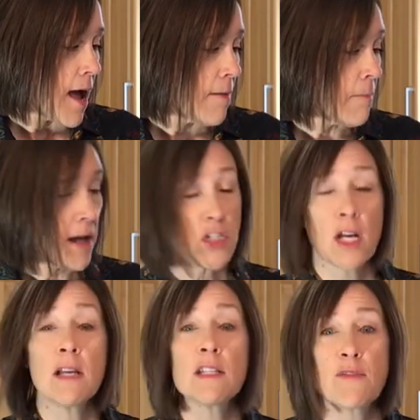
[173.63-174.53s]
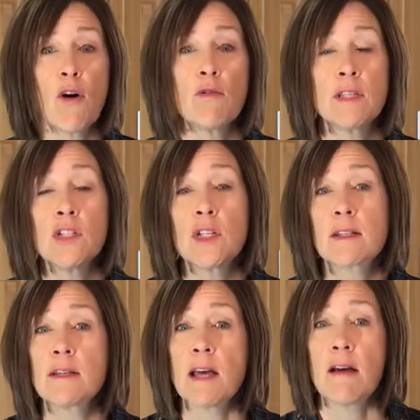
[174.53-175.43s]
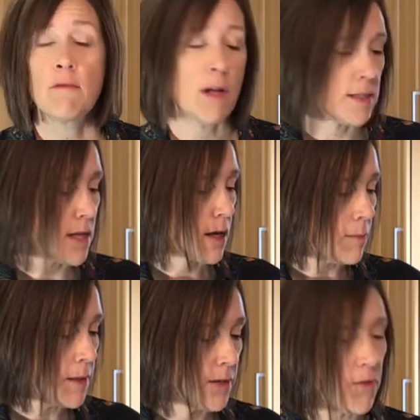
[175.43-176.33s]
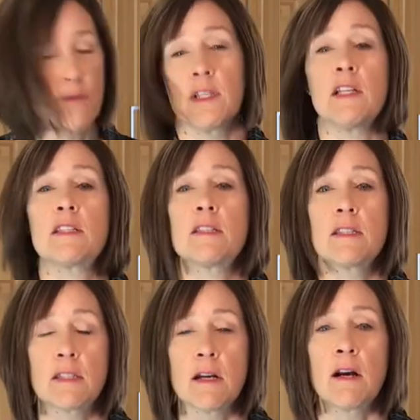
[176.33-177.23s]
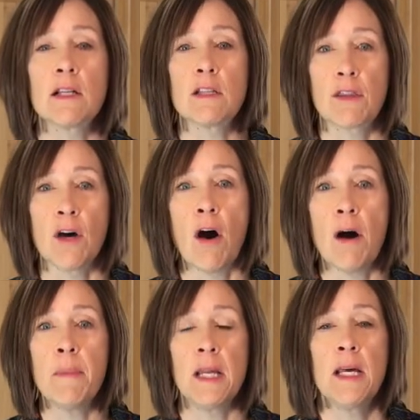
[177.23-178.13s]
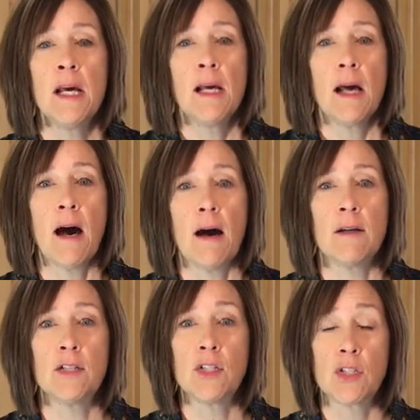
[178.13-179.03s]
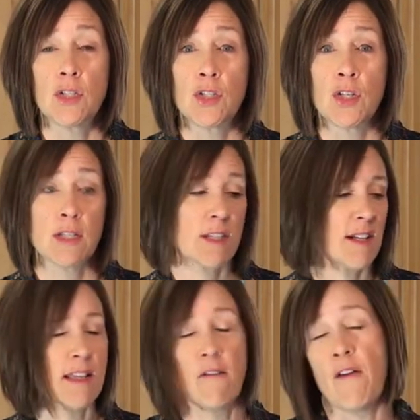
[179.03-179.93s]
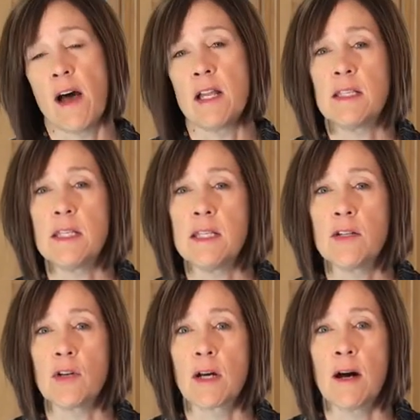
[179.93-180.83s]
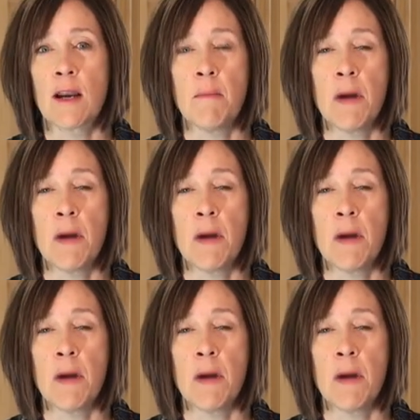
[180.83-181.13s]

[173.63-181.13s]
My chicken is frozen just because well, it's not completely frozen, it's starting to thaw, but just because I find it's easier to cut up my